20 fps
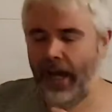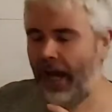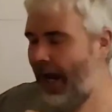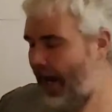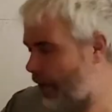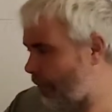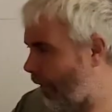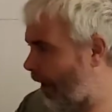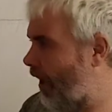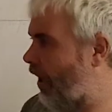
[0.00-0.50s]

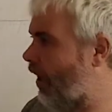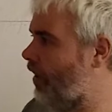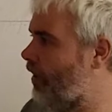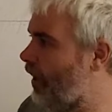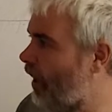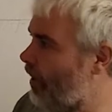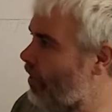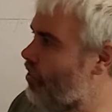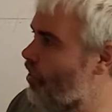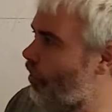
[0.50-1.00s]
Anyway,
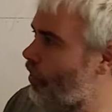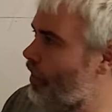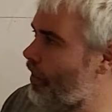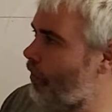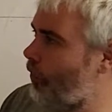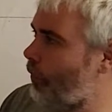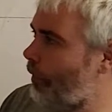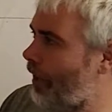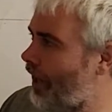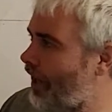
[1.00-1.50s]
I'll, I'll show you
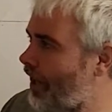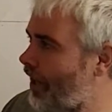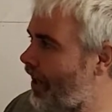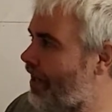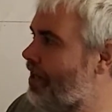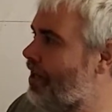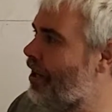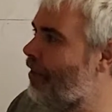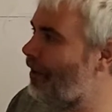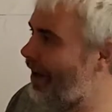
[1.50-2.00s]
the way
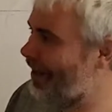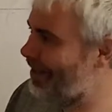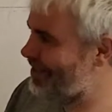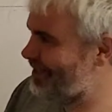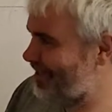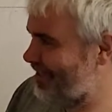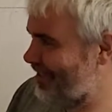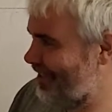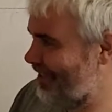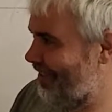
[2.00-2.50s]
I know how to
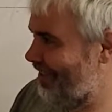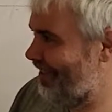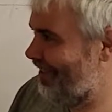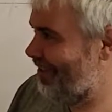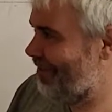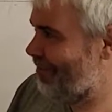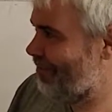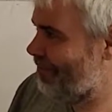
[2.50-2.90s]
solve it.